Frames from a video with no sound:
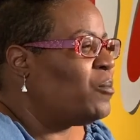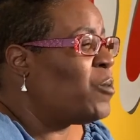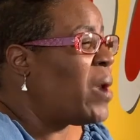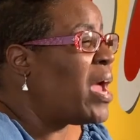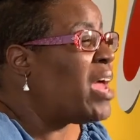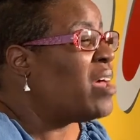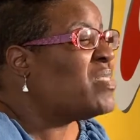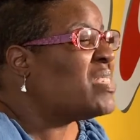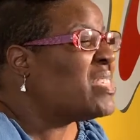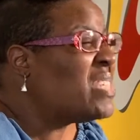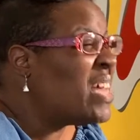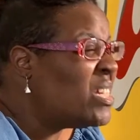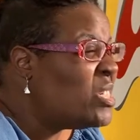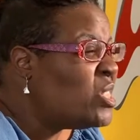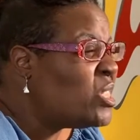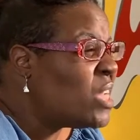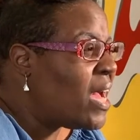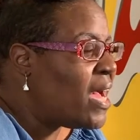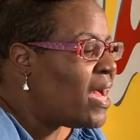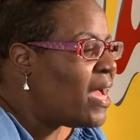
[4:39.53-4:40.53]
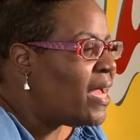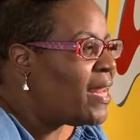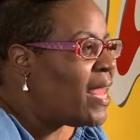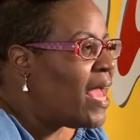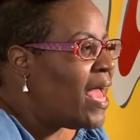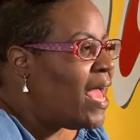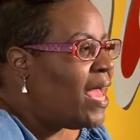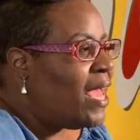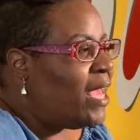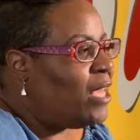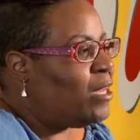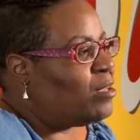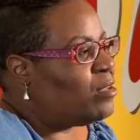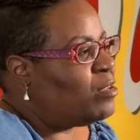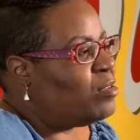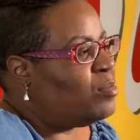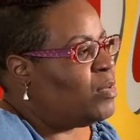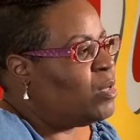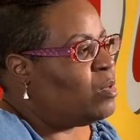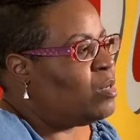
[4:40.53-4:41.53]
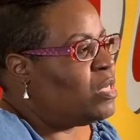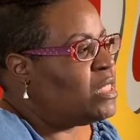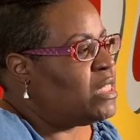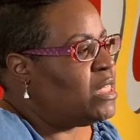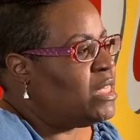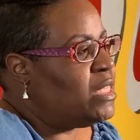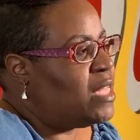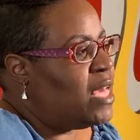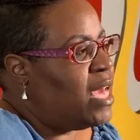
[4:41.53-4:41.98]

ray of sunshine in a community